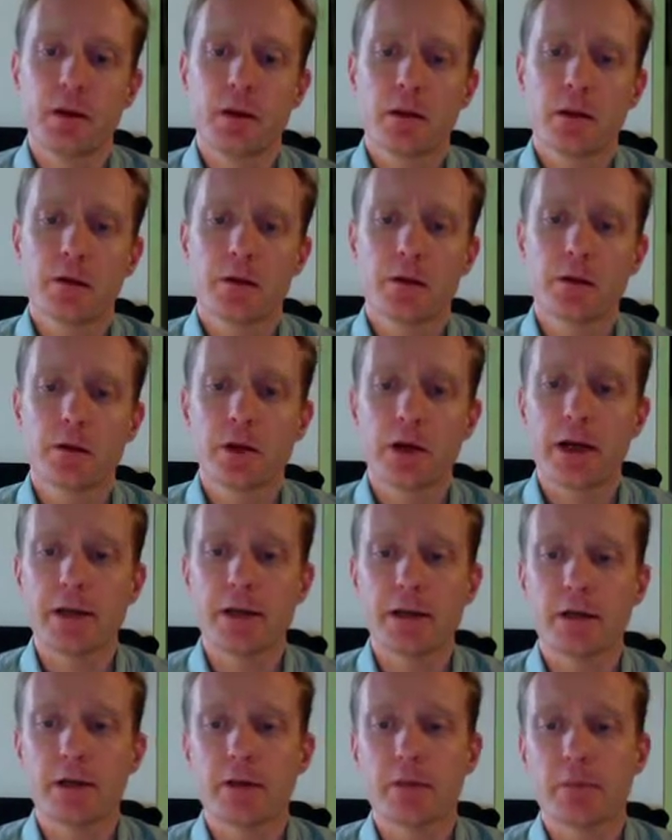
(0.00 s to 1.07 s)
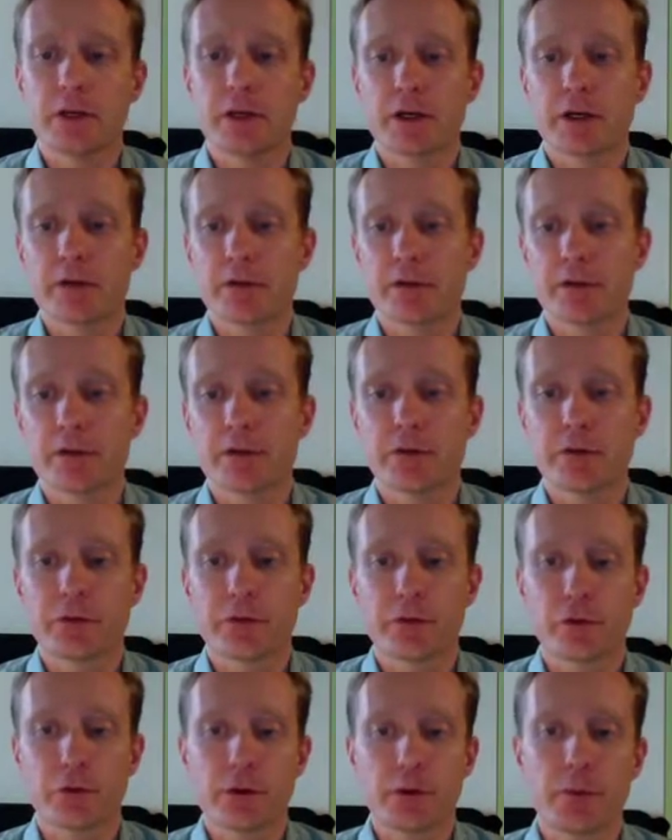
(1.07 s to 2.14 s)
This is the idea that because there's
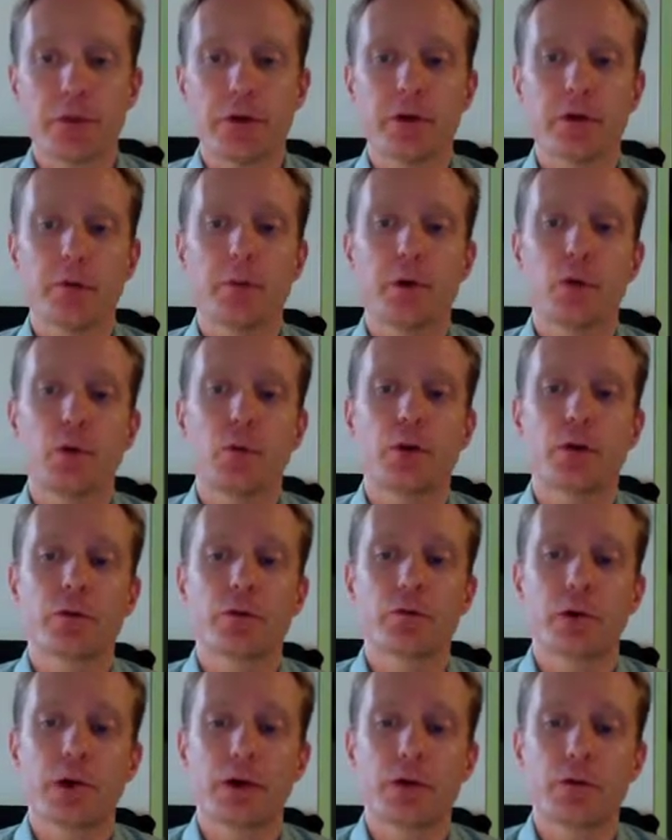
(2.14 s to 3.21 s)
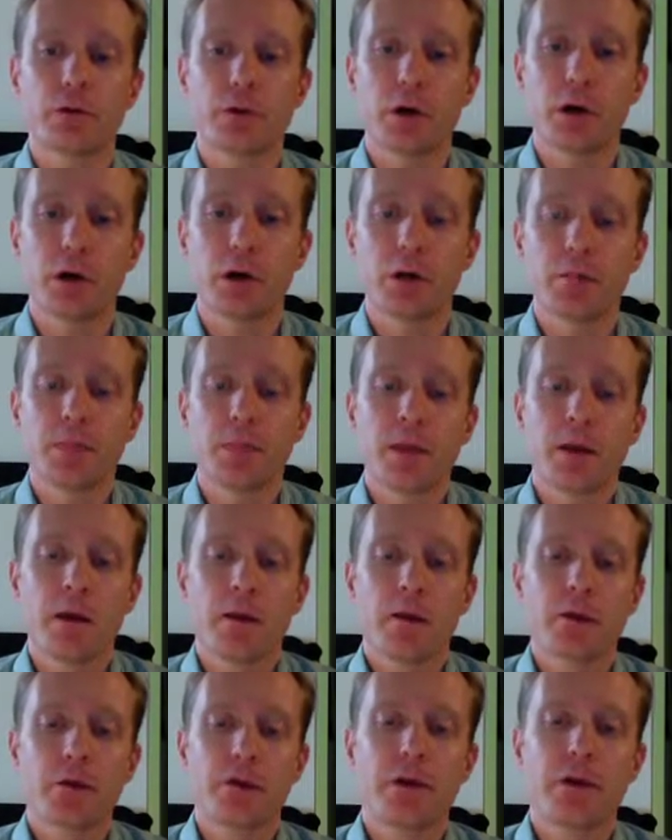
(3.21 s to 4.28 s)
disagreement about what's right or wrong,
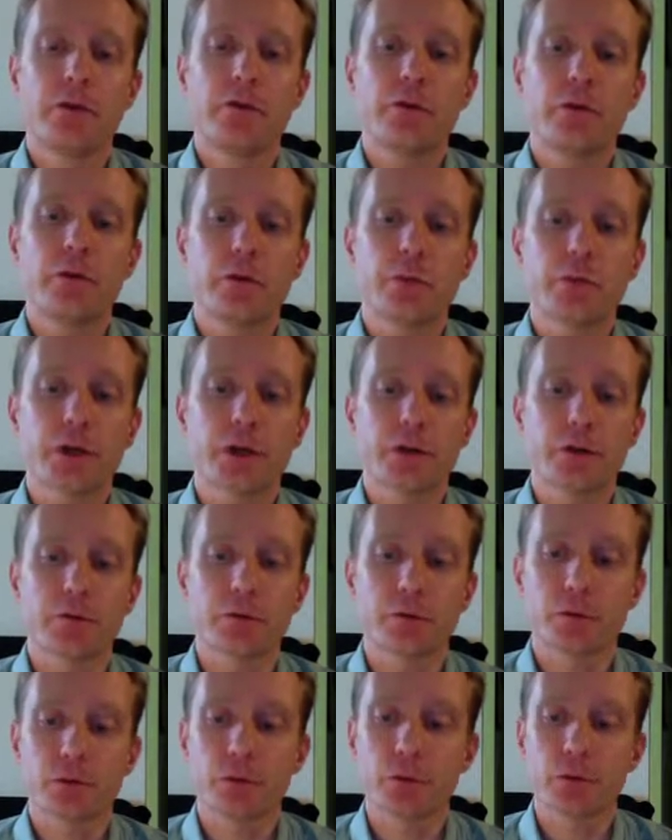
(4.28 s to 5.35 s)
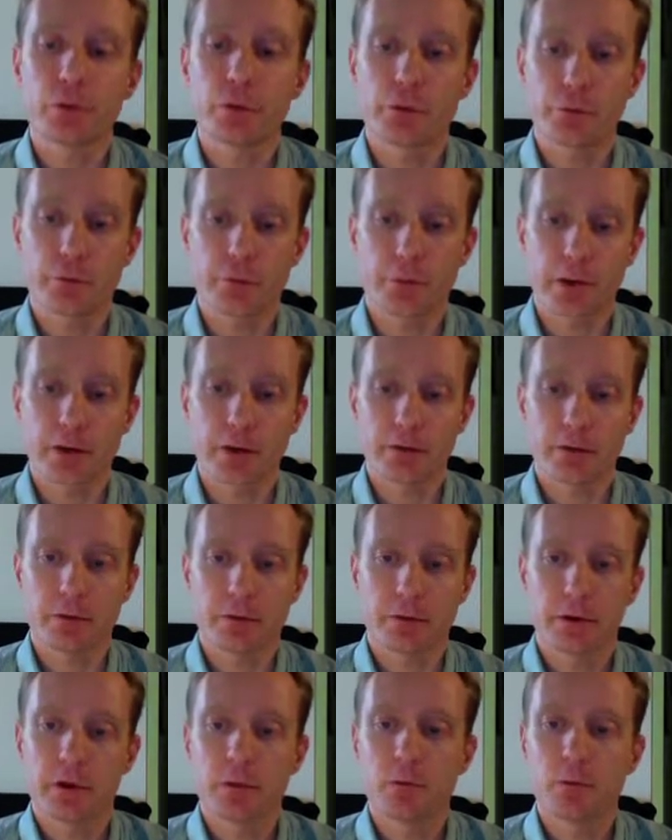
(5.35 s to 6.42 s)
there is no objective truth with respect to
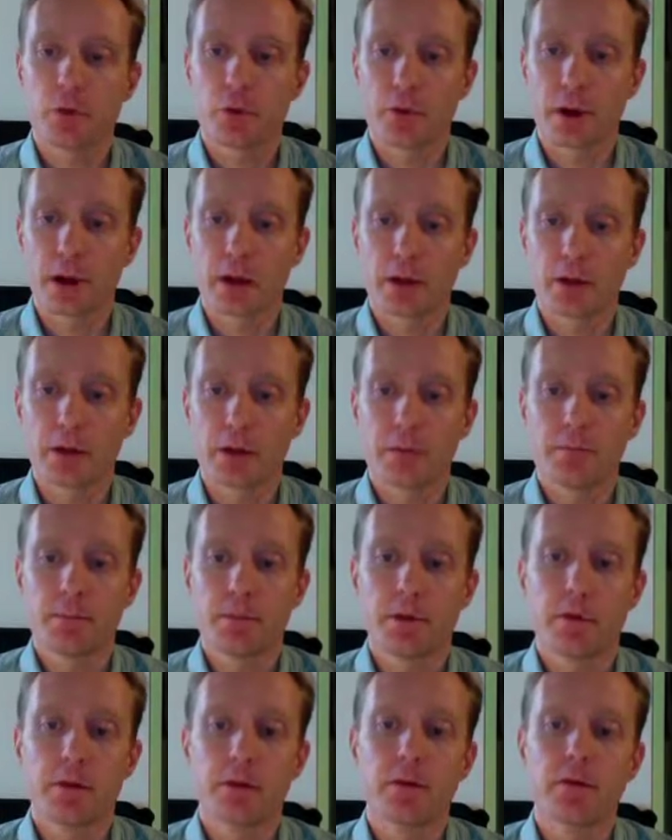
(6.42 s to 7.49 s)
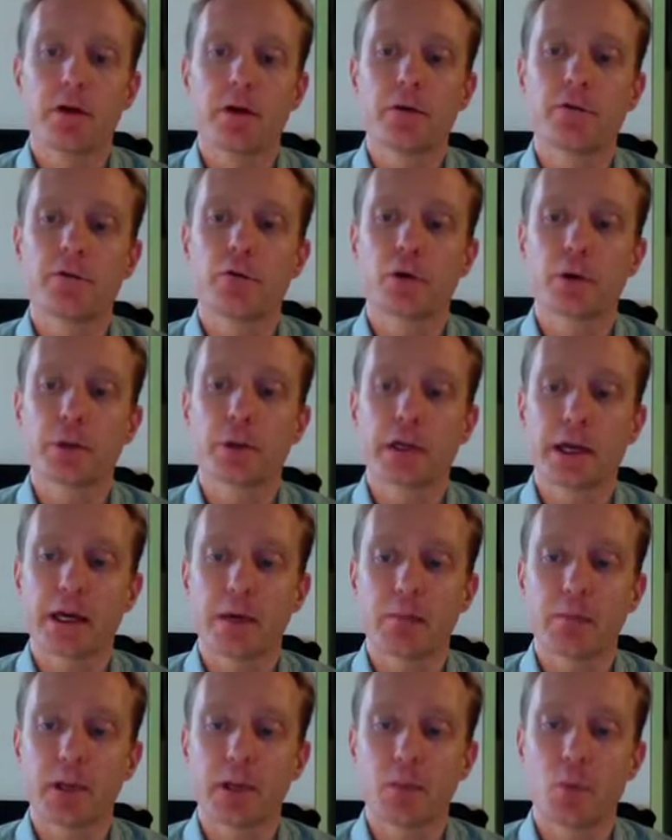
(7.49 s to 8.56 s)
morality, and that therefore we
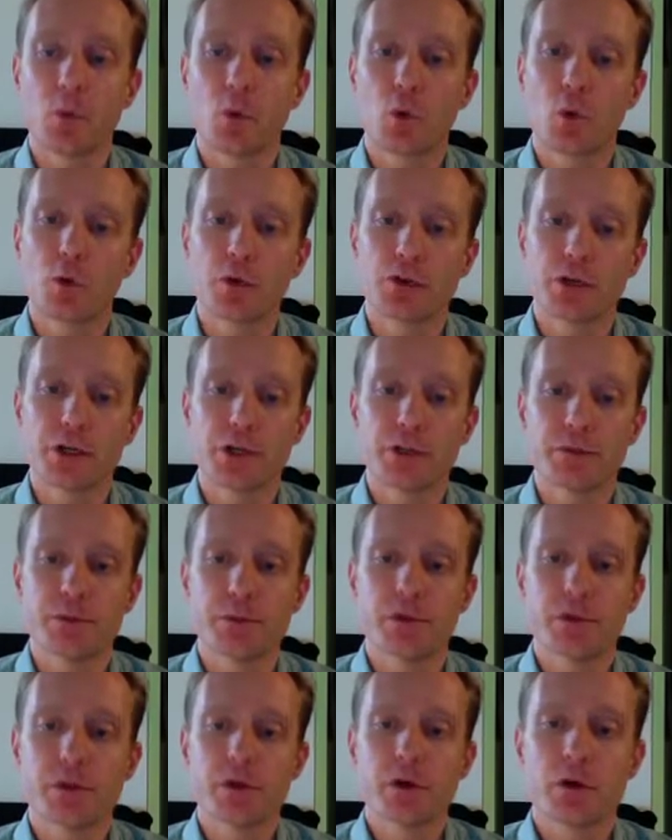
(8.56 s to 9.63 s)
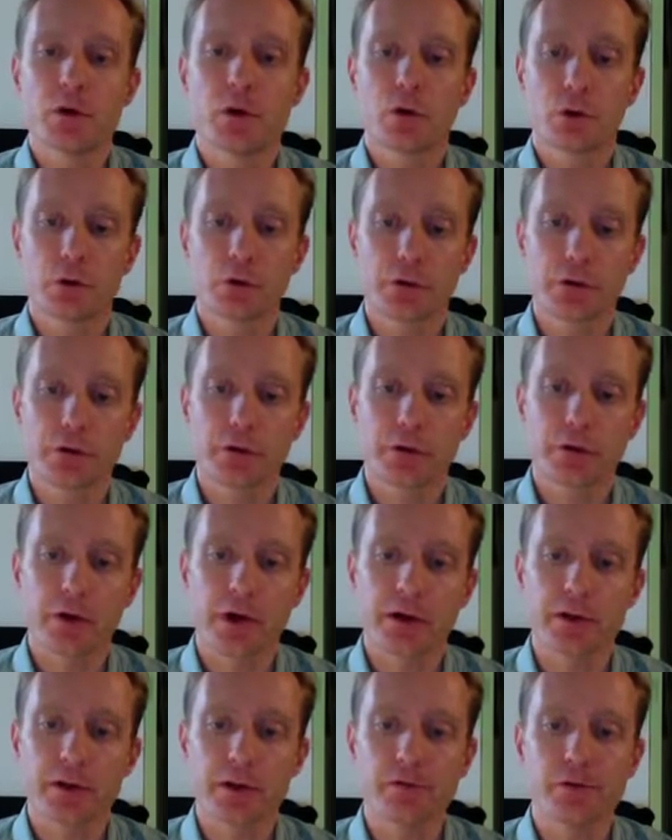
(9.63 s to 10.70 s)
can't make moral judgments or
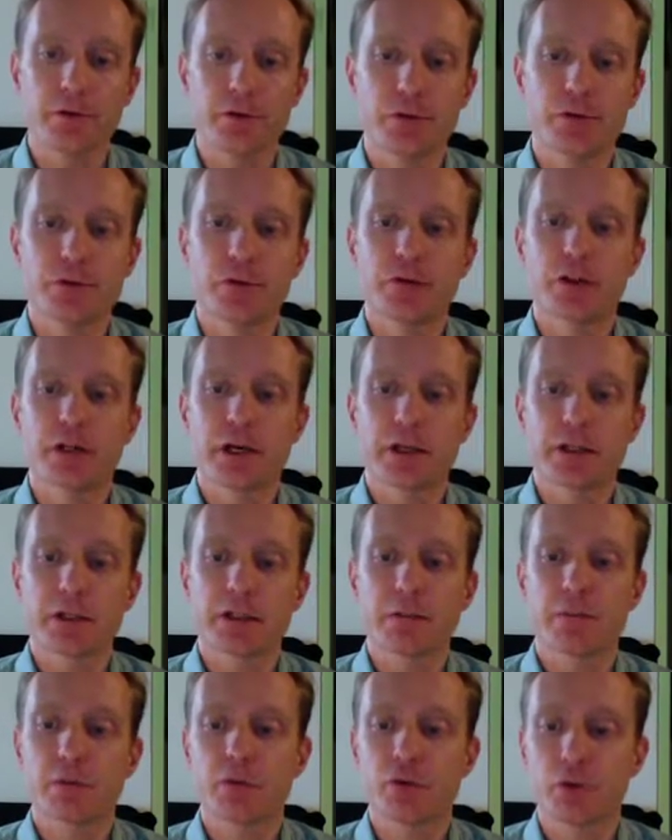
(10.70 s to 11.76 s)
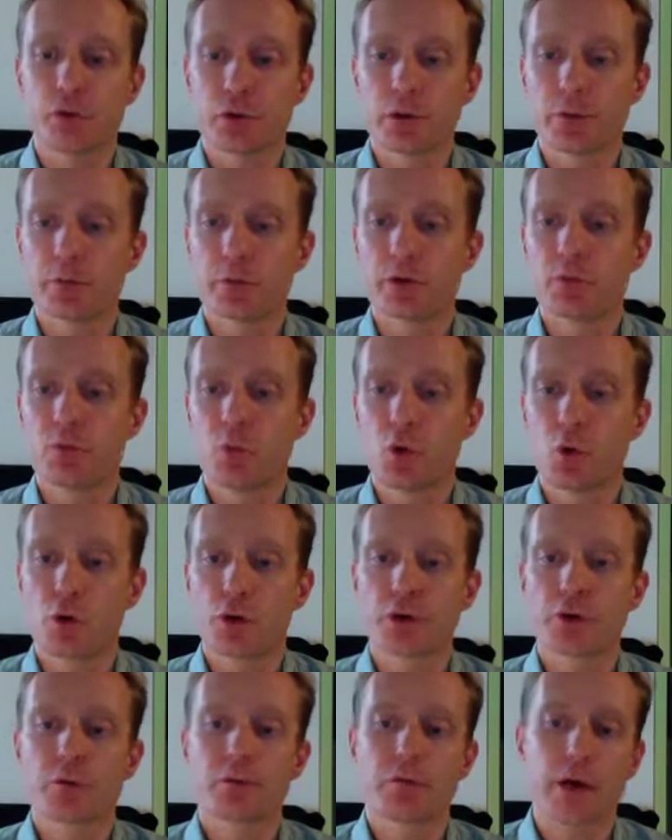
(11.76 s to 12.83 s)
criticize the views, customs, norms,
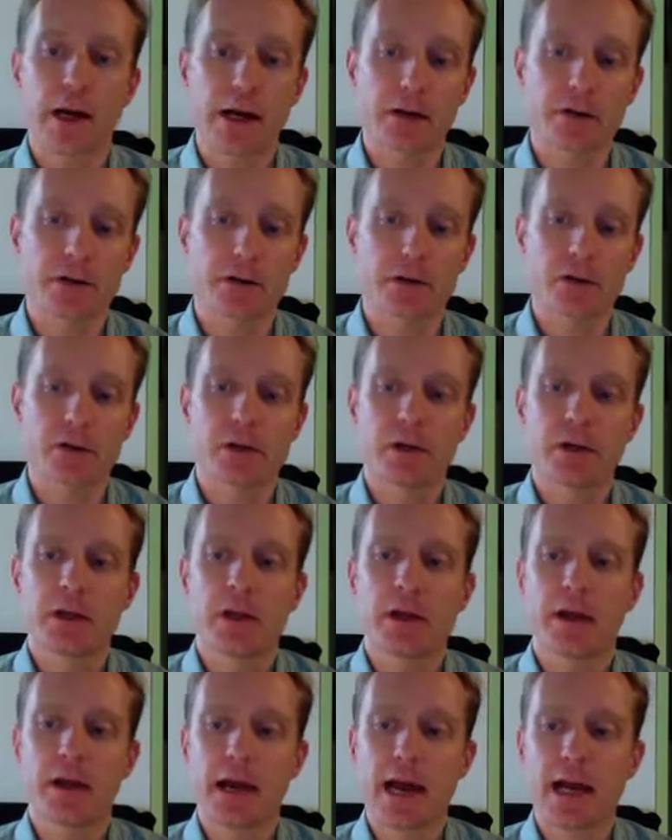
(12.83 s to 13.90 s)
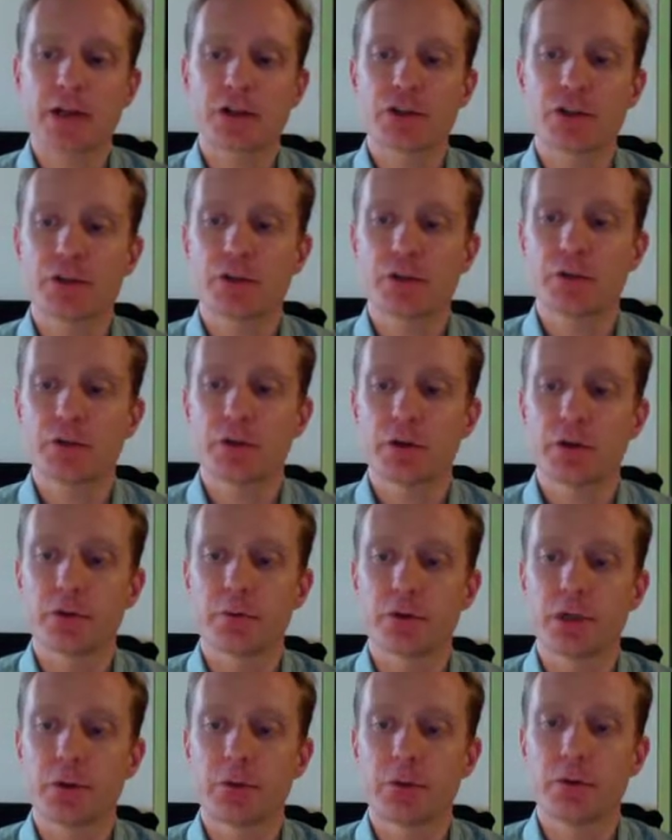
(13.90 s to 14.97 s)
mores, practices, and actions of other
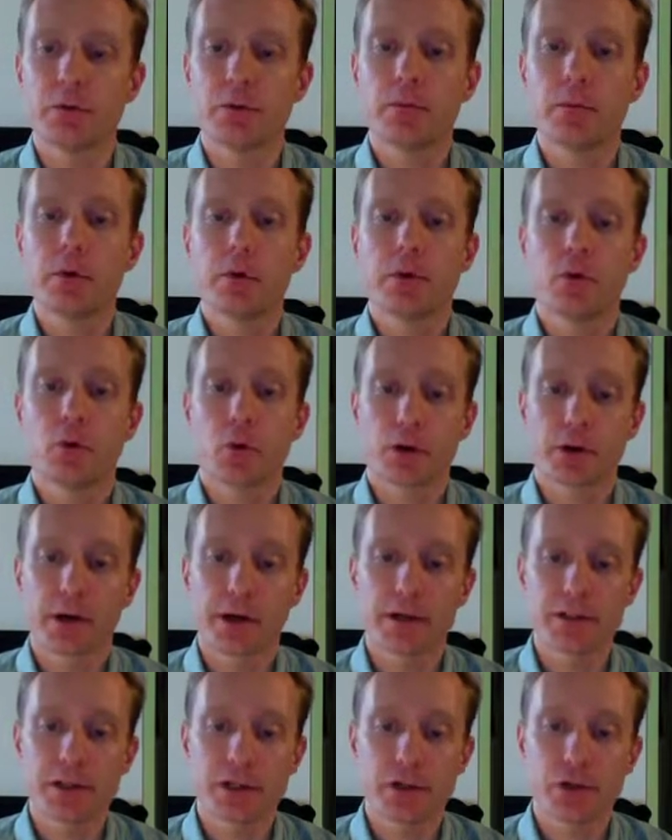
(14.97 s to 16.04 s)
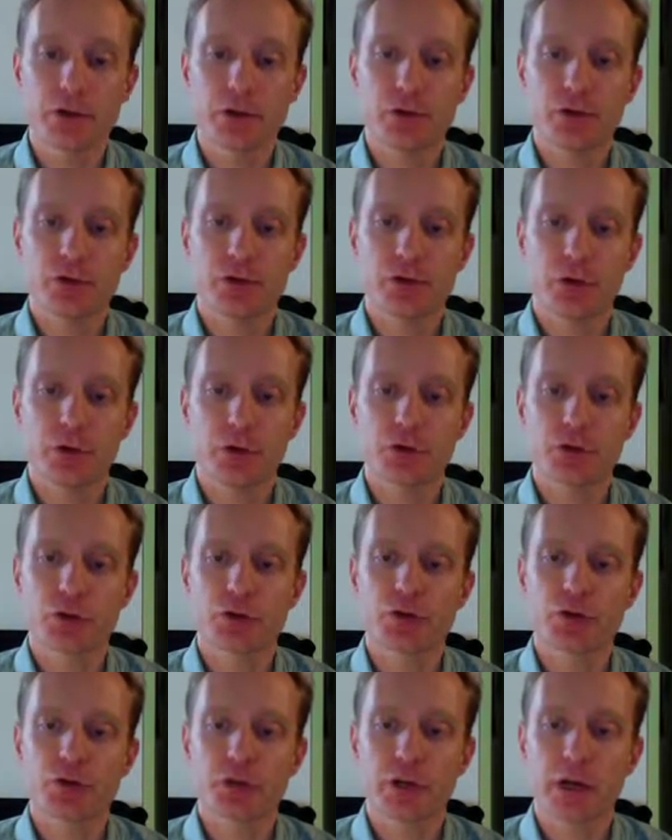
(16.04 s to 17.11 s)
people, organizations, cultures,
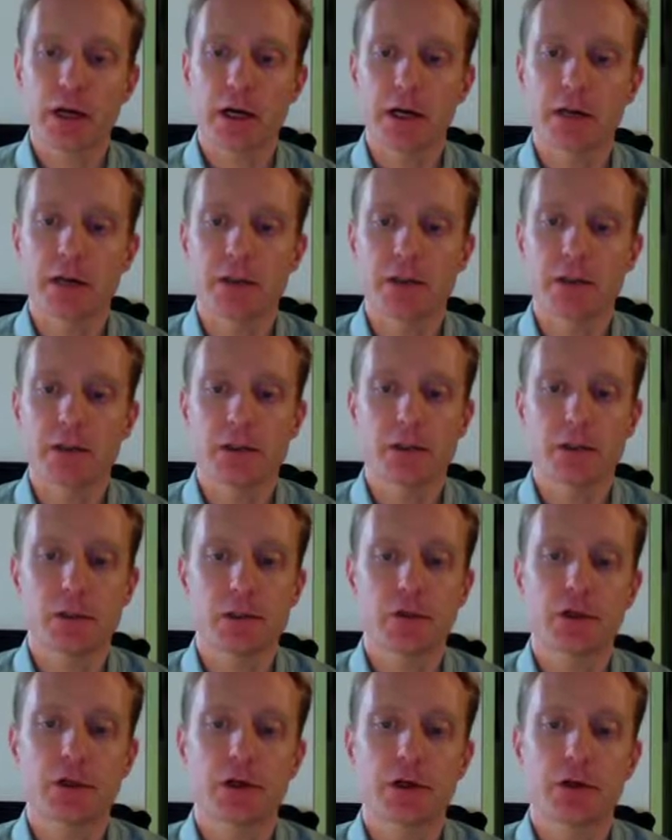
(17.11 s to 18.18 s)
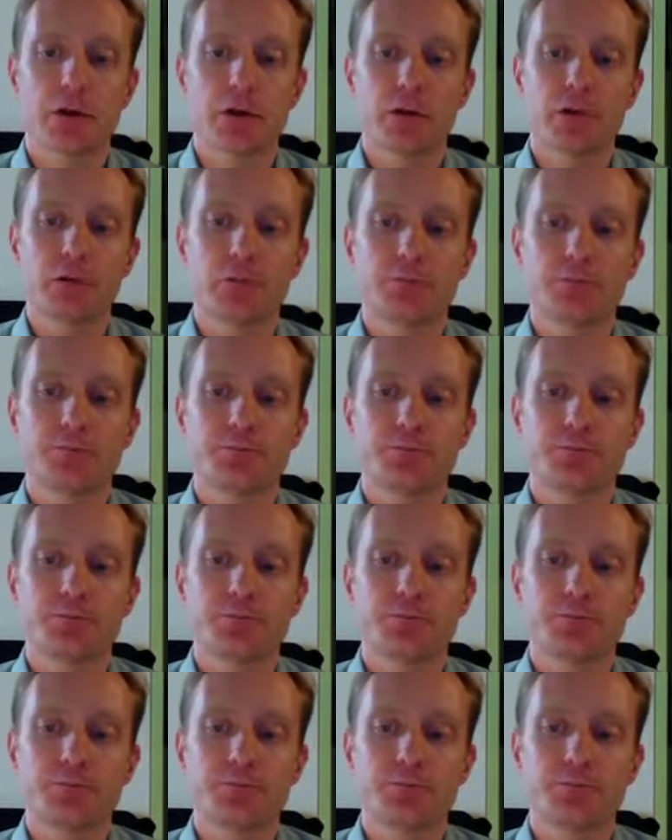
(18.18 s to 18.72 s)
societies, including our own.